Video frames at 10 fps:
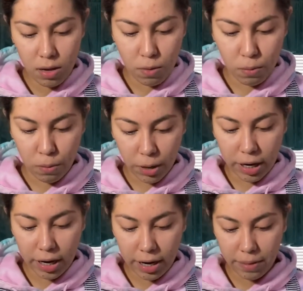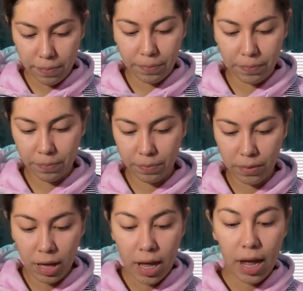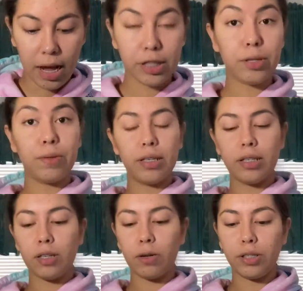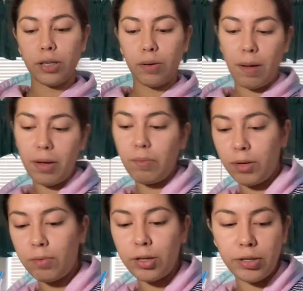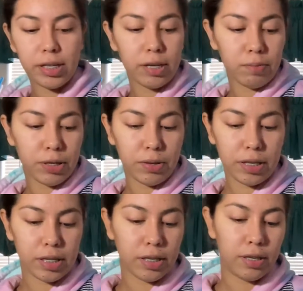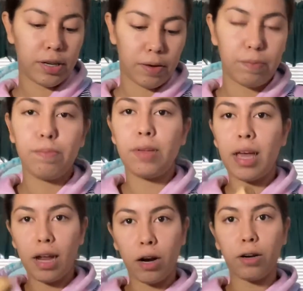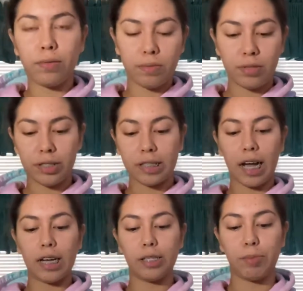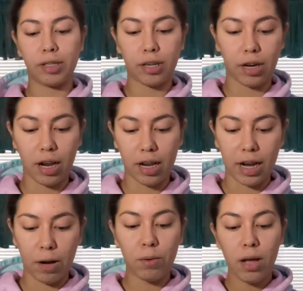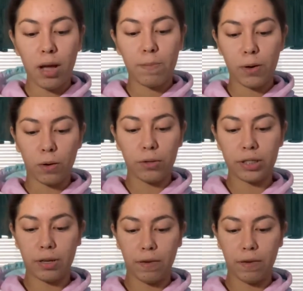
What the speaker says: working it. And so this is also, I mean, we're doing this to, you know, get our size so we can start cutting it out. But also, if